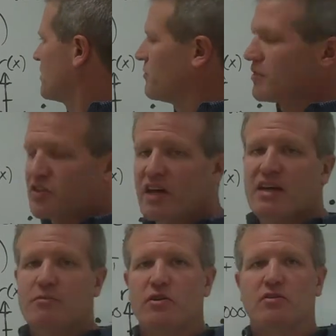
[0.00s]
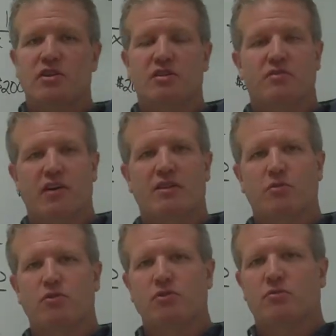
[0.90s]
and the saying I'm using to find the
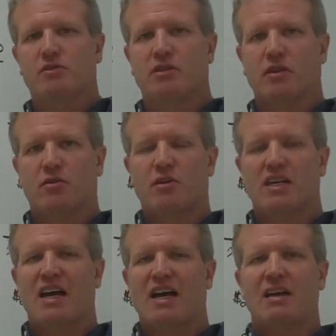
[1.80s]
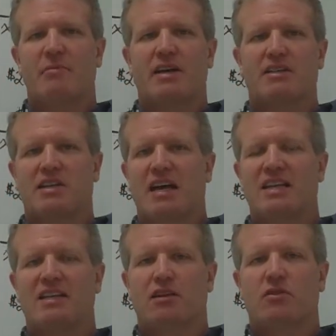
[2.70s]
quotient rule is low d high minus high
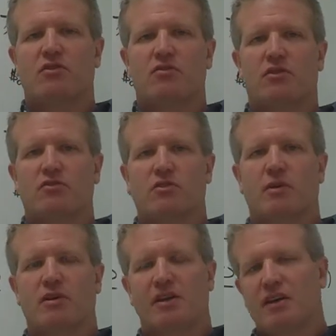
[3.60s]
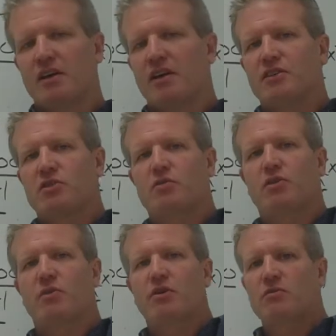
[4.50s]
d low over low squared. It's a quick
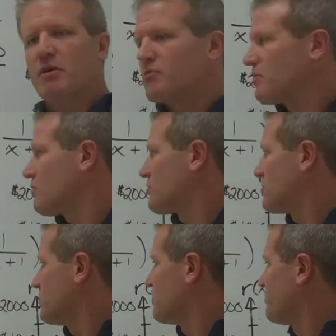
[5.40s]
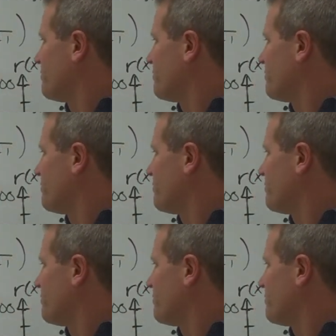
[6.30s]
way to remember the quotient rule.